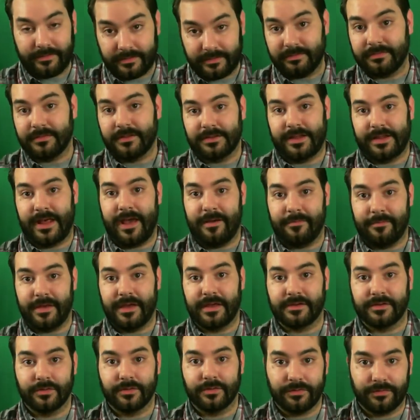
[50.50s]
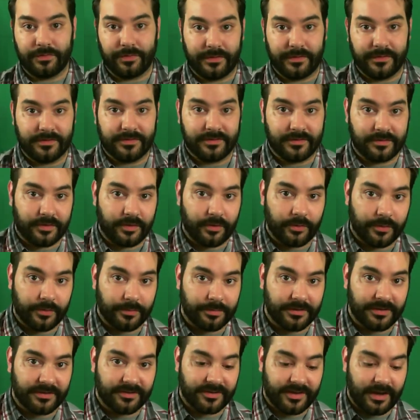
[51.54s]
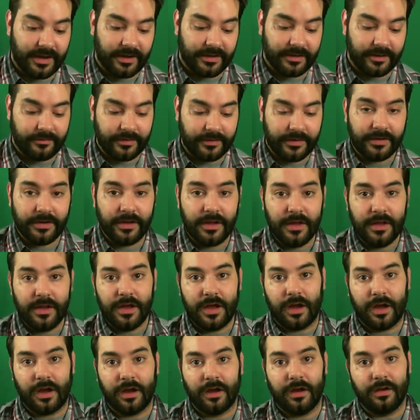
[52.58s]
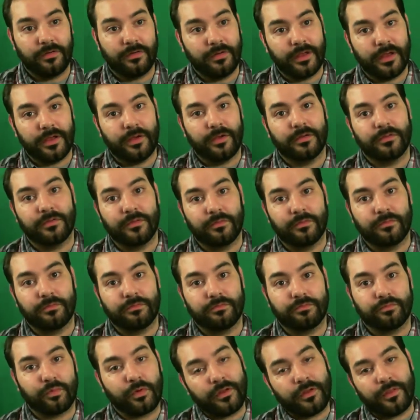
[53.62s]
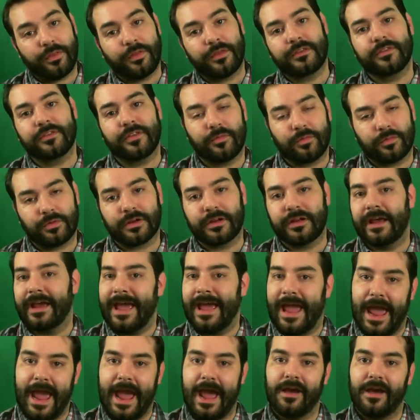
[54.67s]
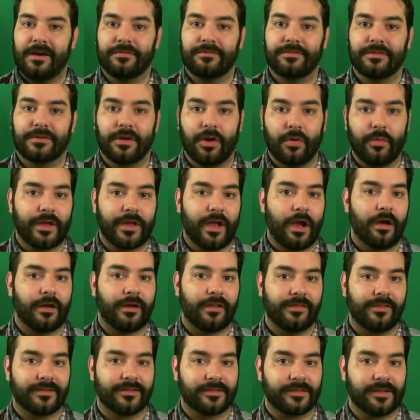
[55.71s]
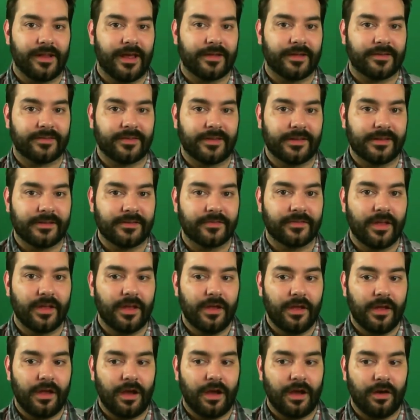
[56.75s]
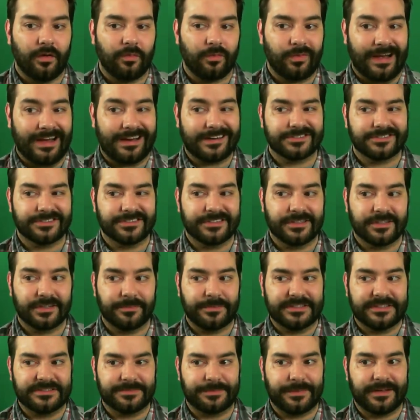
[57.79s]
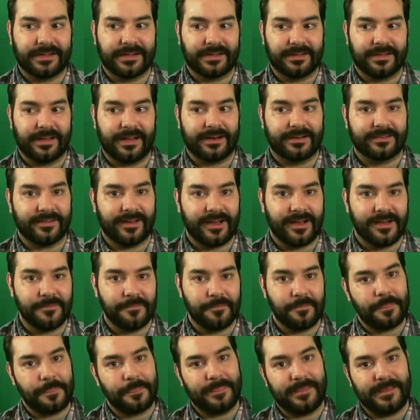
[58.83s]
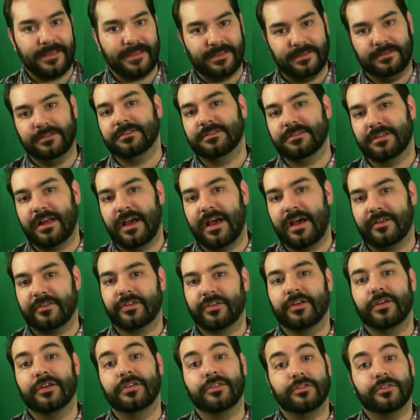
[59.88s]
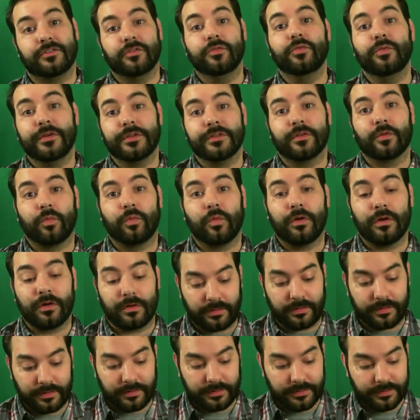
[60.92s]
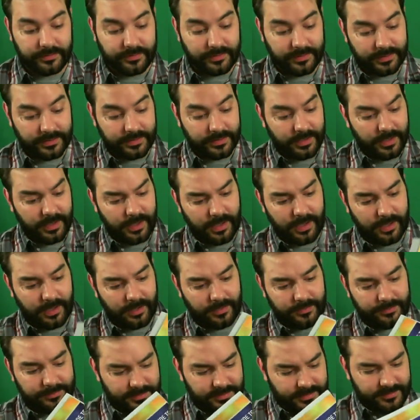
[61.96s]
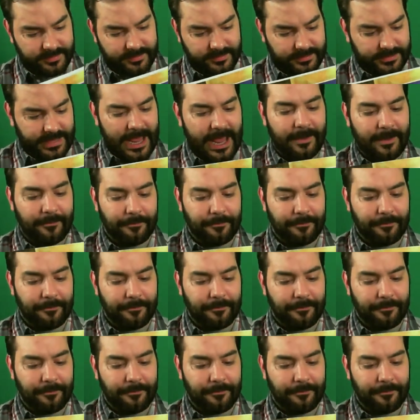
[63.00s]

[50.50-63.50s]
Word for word: the lab manual for the Security Plus guide of it. Uh, and one of the things that we're going to have going on in this class is uh, we're actually going to be spending a lot of time in class doing the work. You see, uh, this lab